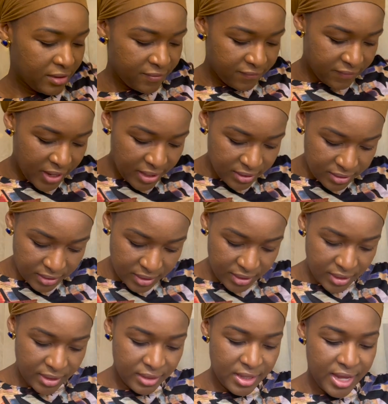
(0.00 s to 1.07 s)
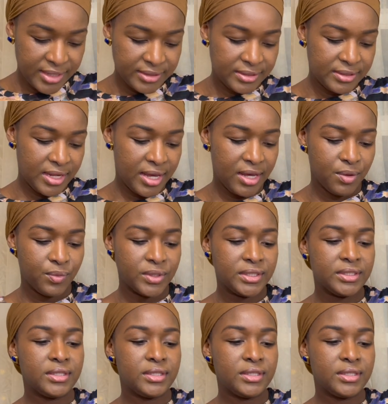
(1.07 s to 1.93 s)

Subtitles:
Finally, in that set was